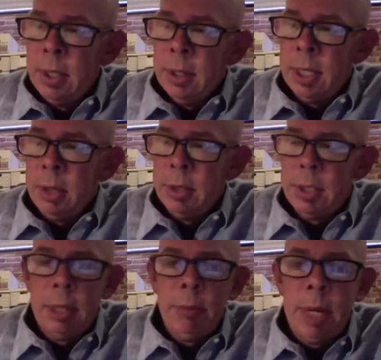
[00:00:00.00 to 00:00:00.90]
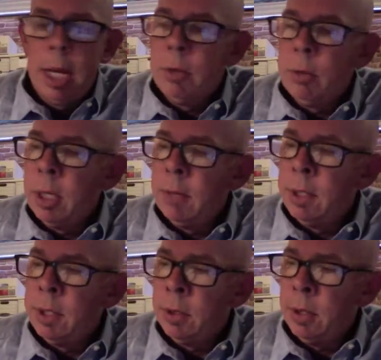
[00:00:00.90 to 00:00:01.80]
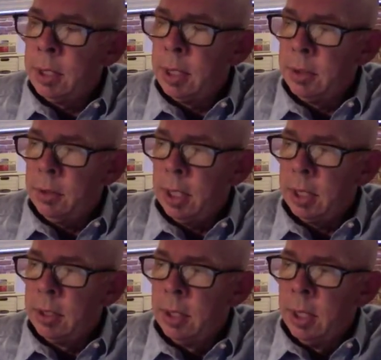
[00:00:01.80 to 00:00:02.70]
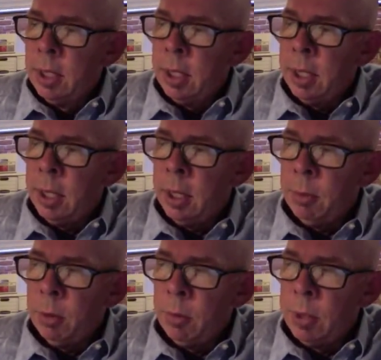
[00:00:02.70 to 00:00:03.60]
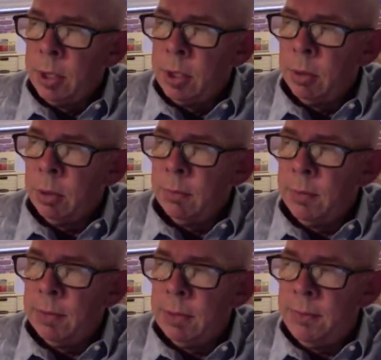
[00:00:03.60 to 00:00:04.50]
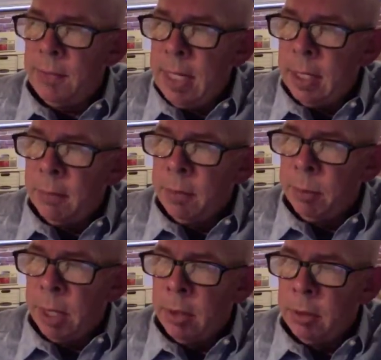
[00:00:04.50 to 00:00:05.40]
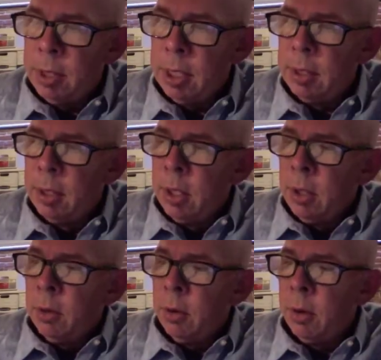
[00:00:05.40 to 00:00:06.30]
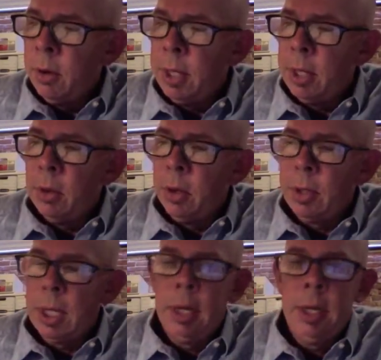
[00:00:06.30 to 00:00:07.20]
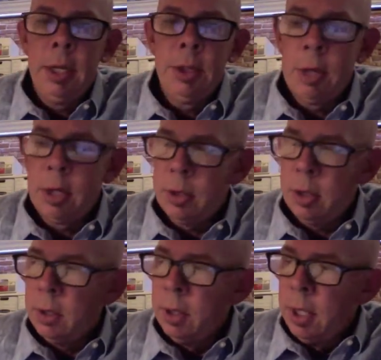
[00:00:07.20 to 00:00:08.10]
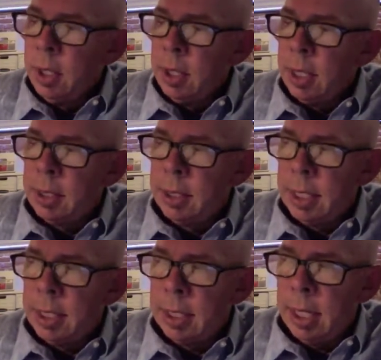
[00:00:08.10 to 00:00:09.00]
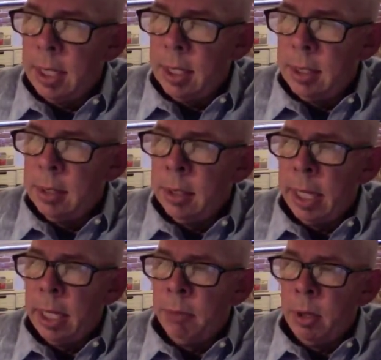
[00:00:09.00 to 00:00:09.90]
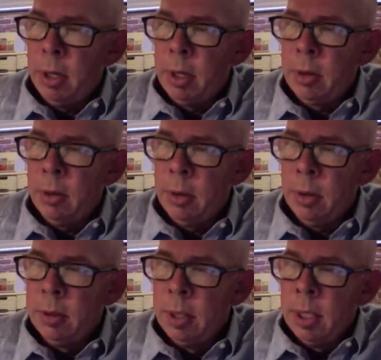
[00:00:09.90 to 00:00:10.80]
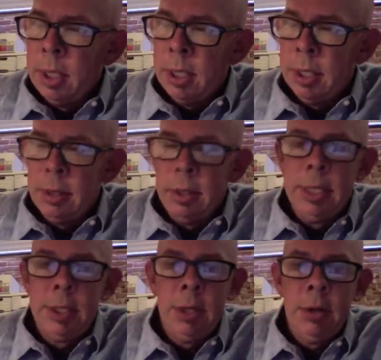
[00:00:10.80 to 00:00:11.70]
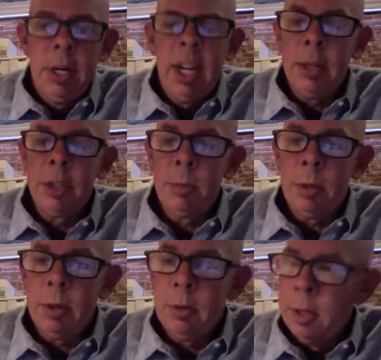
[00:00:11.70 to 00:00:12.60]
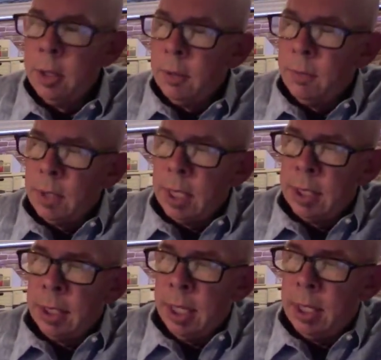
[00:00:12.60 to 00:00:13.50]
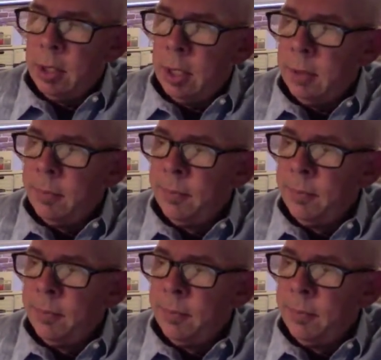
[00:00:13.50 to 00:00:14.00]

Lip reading: that are inside the boundary of a historic district or within 250 feet of the boundary, or that are located on a structure that's a designated landmark or is listed or eligible for designation,